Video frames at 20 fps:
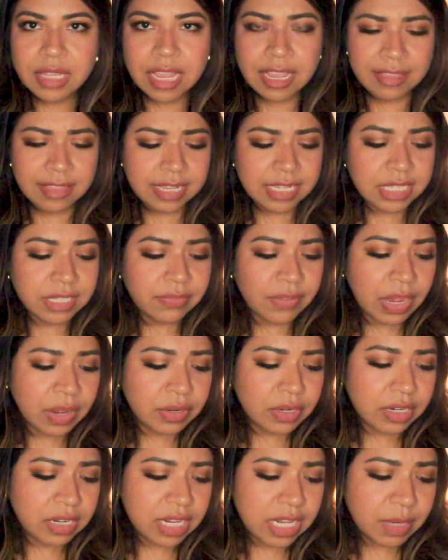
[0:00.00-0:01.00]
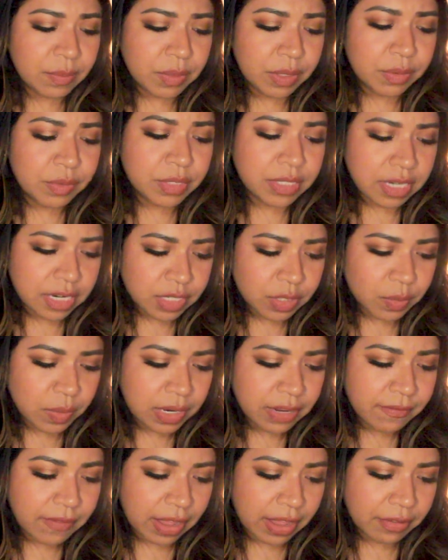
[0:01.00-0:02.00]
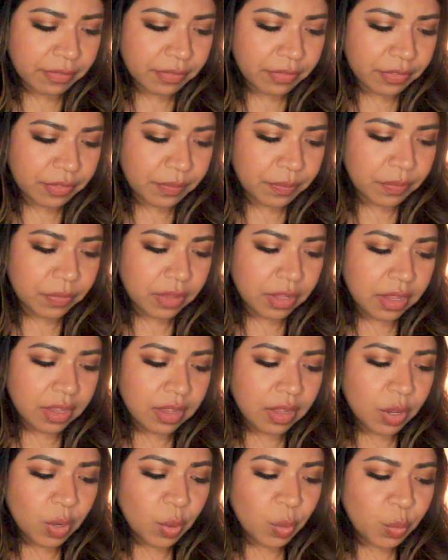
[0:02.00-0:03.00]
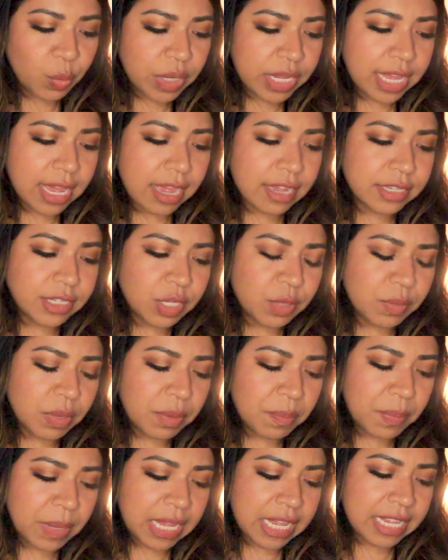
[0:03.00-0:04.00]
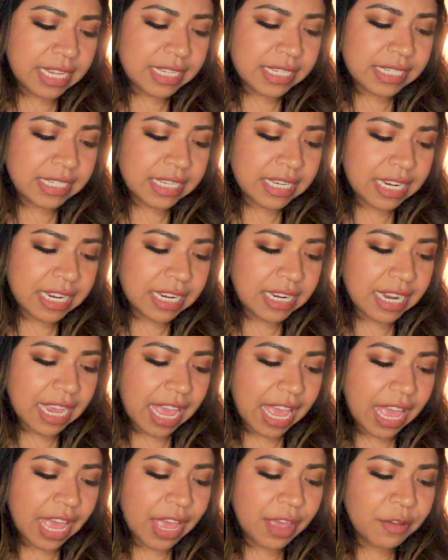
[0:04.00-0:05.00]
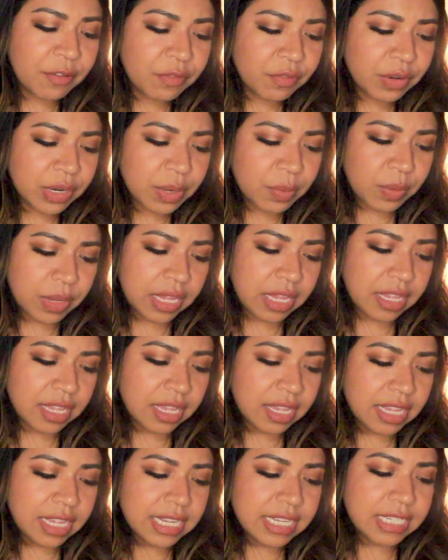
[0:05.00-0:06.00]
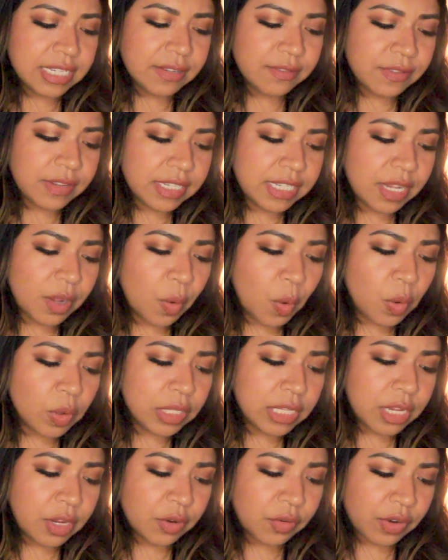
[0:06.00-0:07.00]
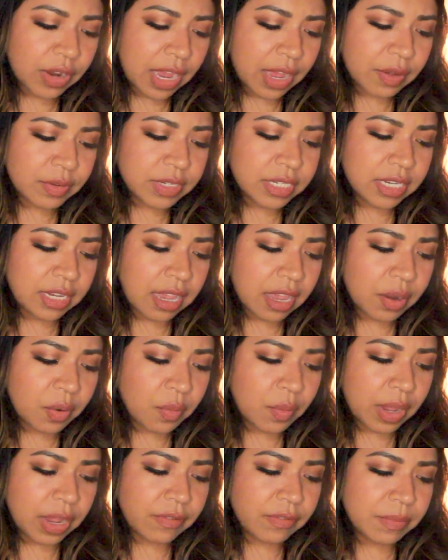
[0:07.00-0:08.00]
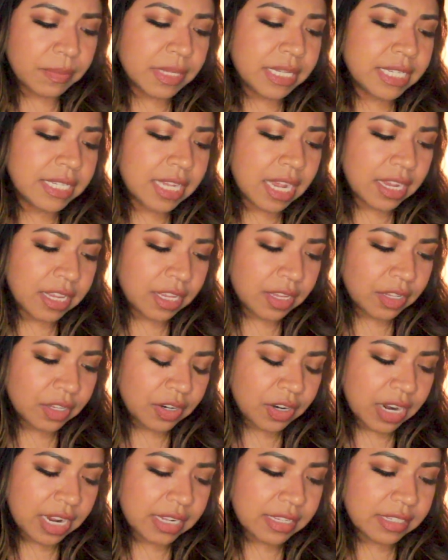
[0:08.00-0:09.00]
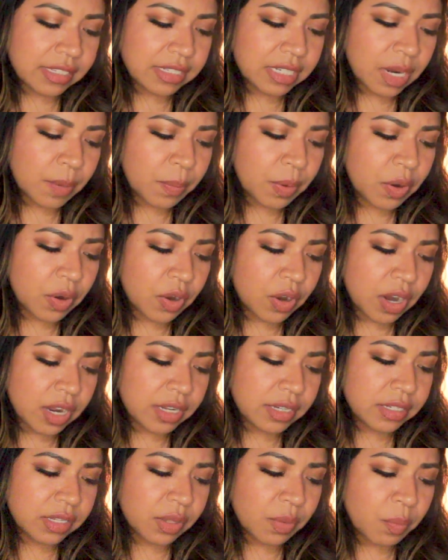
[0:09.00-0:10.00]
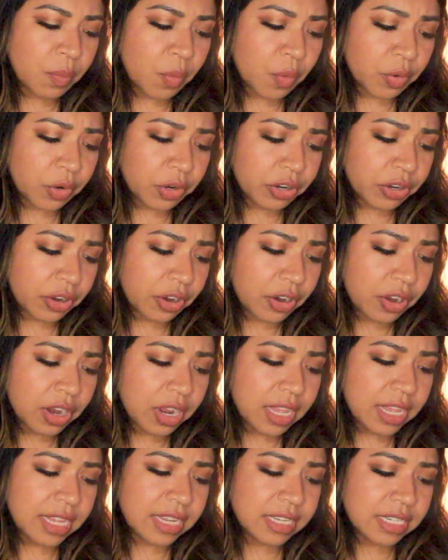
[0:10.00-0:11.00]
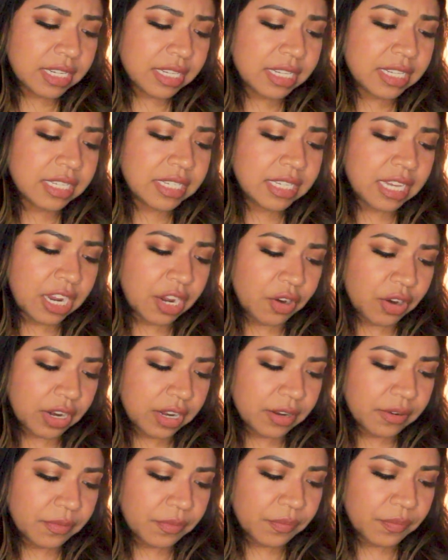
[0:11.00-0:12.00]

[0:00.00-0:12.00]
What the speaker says: and that's found in Hebrews 10:25. We as human beings need every week to visit holy ground to get away from the secular and step across the border into the sacred.